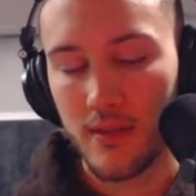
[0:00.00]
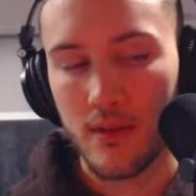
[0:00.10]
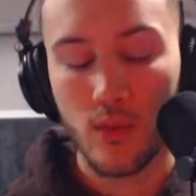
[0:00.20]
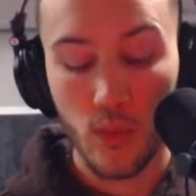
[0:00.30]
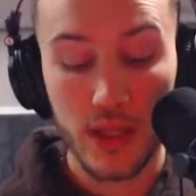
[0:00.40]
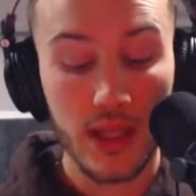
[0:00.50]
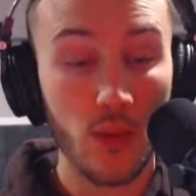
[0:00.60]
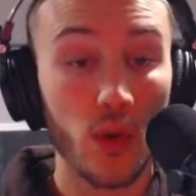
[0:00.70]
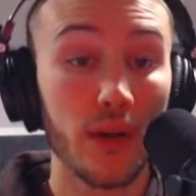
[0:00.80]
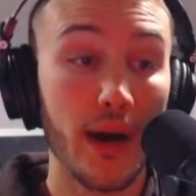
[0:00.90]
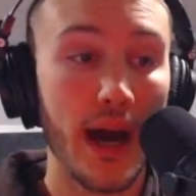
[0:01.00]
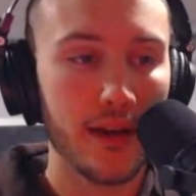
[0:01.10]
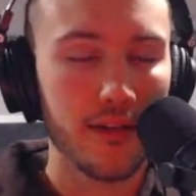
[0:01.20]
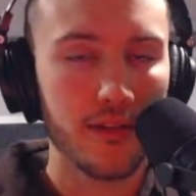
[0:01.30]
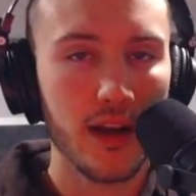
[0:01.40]
When they want to buy,
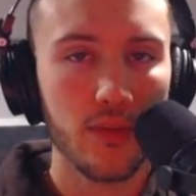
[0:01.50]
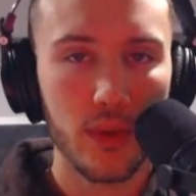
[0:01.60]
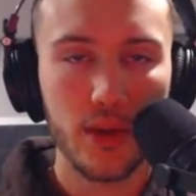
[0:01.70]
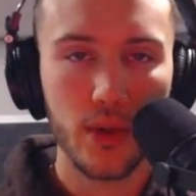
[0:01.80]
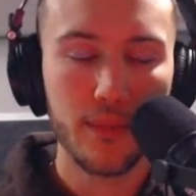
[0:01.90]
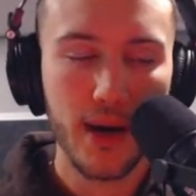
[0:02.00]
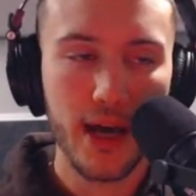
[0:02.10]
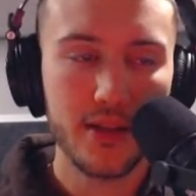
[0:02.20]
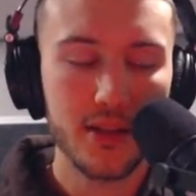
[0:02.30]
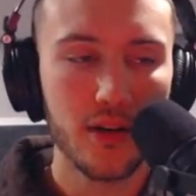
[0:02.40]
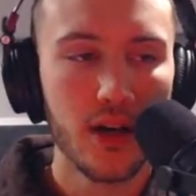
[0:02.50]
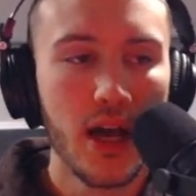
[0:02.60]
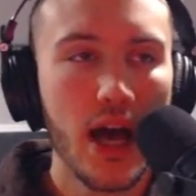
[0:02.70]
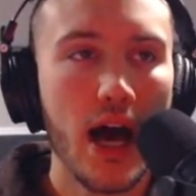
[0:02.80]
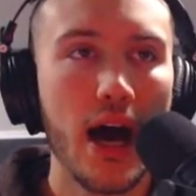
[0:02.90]
right? When they want to buy the deal.
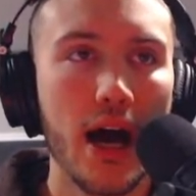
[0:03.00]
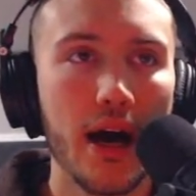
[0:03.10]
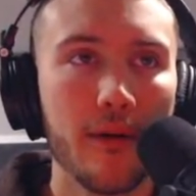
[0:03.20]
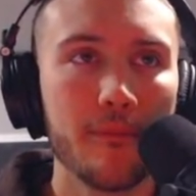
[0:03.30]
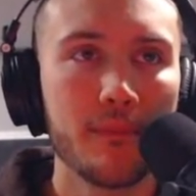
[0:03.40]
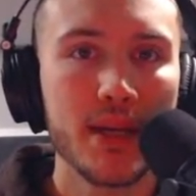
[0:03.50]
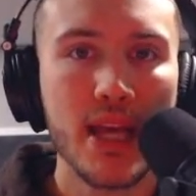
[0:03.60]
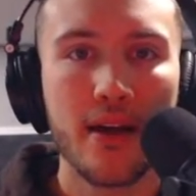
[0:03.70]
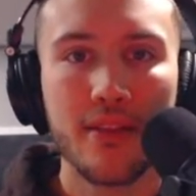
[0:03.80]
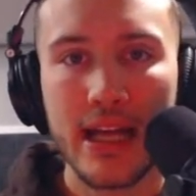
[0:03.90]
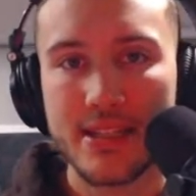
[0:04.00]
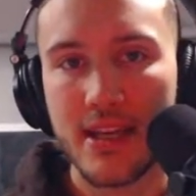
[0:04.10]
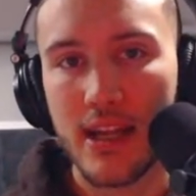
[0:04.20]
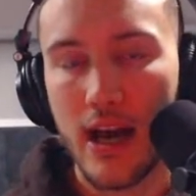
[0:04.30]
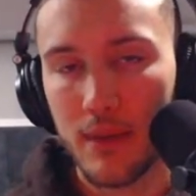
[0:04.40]
But yeah, that's
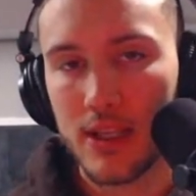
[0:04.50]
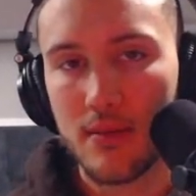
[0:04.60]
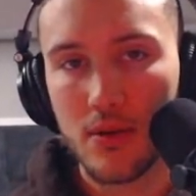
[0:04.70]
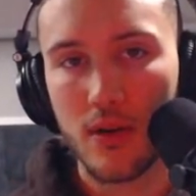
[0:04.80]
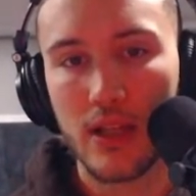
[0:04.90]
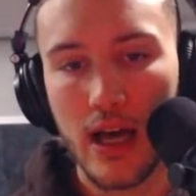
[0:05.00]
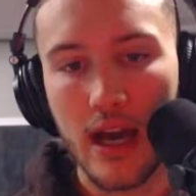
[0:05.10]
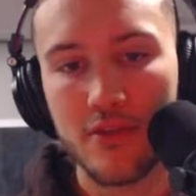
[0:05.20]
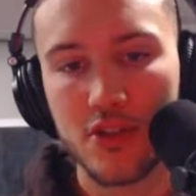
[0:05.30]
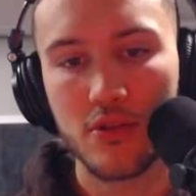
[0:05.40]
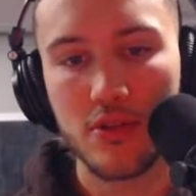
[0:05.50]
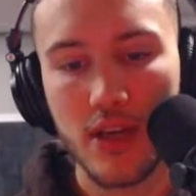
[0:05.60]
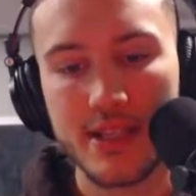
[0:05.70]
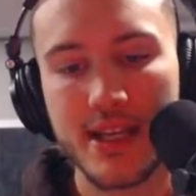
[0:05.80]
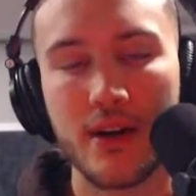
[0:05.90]
it. I'm going to keep going live showing you
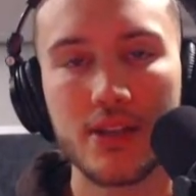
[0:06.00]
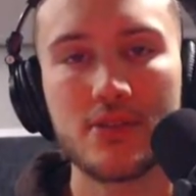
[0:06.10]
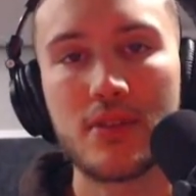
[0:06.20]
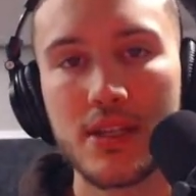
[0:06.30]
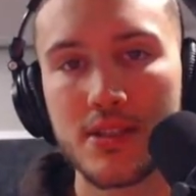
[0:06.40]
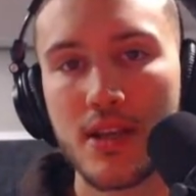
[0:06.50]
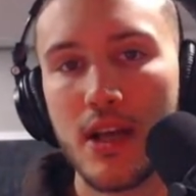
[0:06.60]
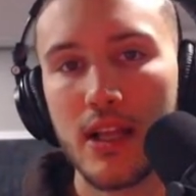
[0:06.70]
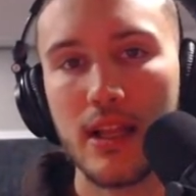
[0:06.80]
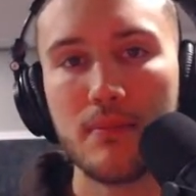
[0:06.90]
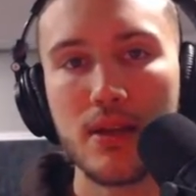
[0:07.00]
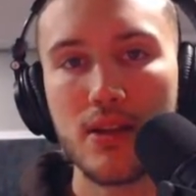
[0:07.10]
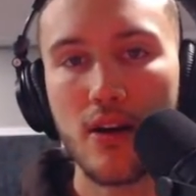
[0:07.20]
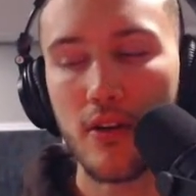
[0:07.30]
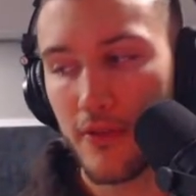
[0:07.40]
guys how I do this. Let me
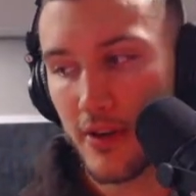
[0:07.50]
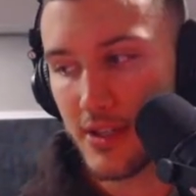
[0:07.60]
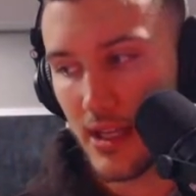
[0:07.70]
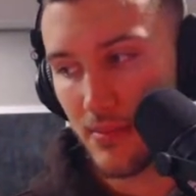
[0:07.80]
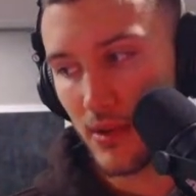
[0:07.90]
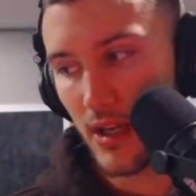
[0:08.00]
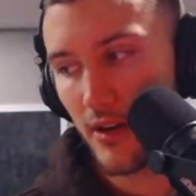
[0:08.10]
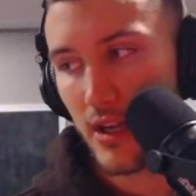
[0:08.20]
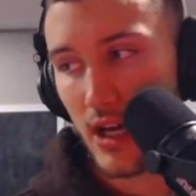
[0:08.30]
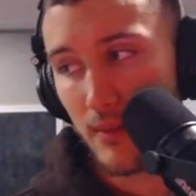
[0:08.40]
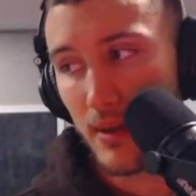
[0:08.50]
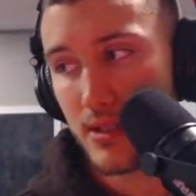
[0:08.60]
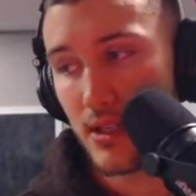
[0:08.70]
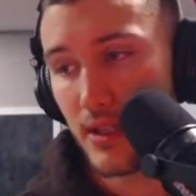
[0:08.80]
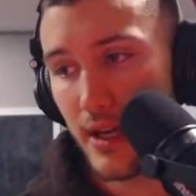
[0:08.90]
know. For example, Larry
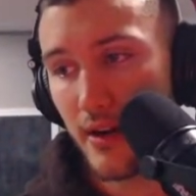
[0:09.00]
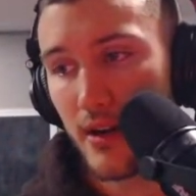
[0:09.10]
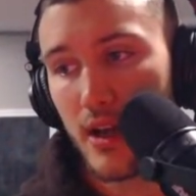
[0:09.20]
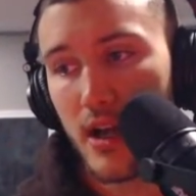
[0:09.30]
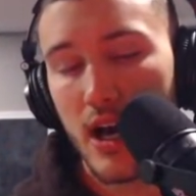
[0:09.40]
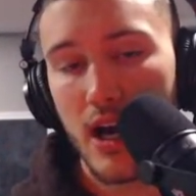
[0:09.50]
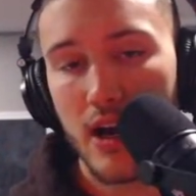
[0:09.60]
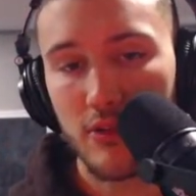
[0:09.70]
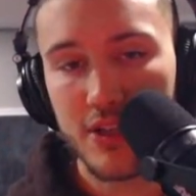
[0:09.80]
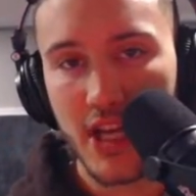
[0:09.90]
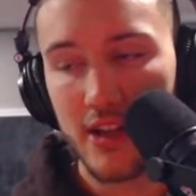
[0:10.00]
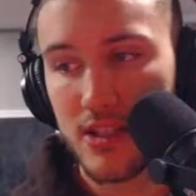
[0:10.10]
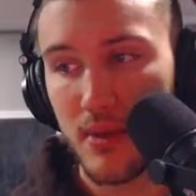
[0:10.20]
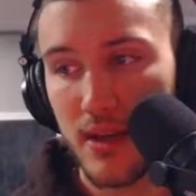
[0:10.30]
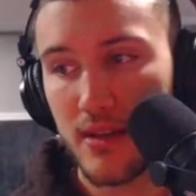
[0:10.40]
commented in there. Reach out to
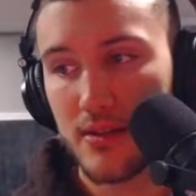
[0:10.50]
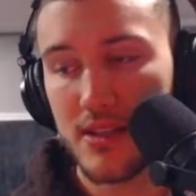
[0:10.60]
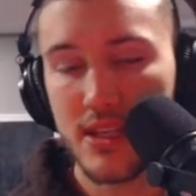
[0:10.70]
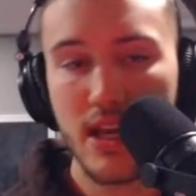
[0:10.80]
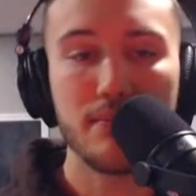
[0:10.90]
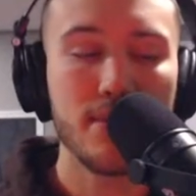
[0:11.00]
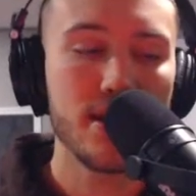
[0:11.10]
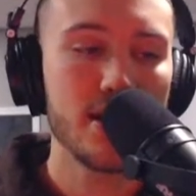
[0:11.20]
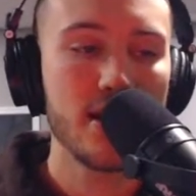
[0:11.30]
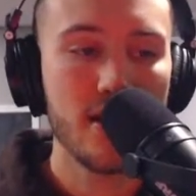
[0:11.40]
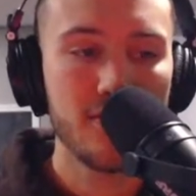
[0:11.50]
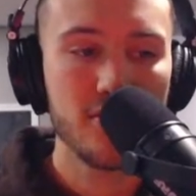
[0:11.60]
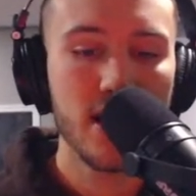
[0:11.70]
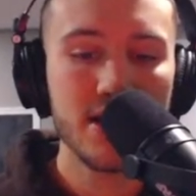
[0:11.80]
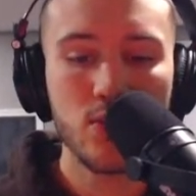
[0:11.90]
me, DM me if you
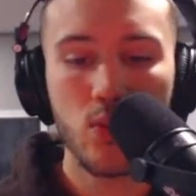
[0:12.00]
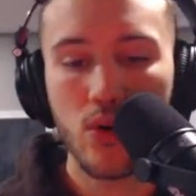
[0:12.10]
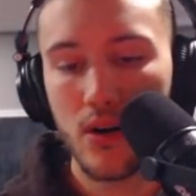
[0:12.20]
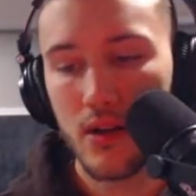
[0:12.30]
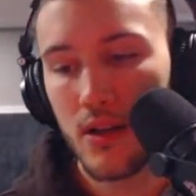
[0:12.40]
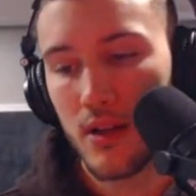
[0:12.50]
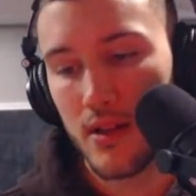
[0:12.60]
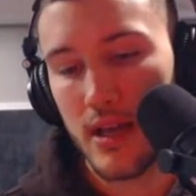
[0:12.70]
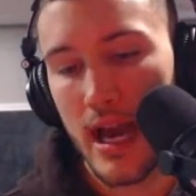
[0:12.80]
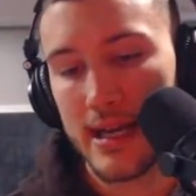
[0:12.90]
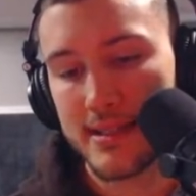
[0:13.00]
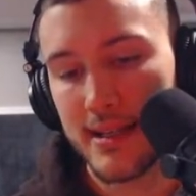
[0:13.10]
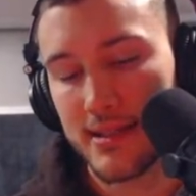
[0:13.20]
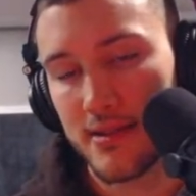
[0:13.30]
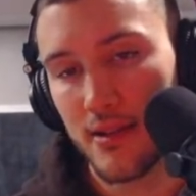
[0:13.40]
guys want
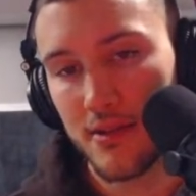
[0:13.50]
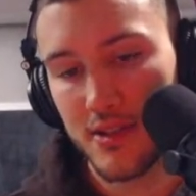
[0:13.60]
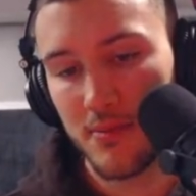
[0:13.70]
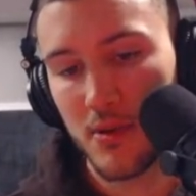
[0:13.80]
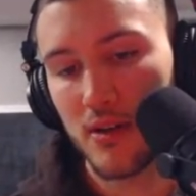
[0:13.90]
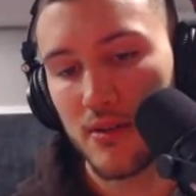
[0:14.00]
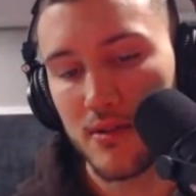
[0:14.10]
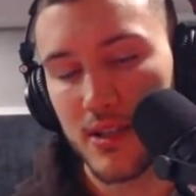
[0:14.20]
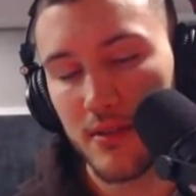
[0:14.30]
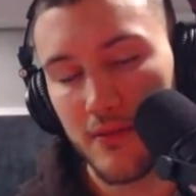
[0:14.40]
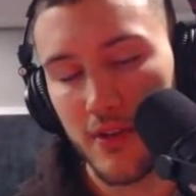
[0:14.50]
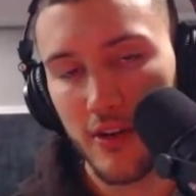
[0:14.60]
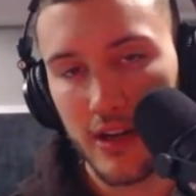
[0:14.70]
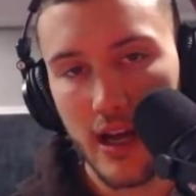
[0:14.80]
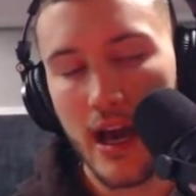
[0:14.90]
access to those zip codes and
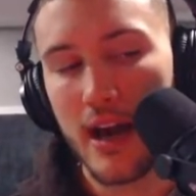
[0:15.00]
figuring out how to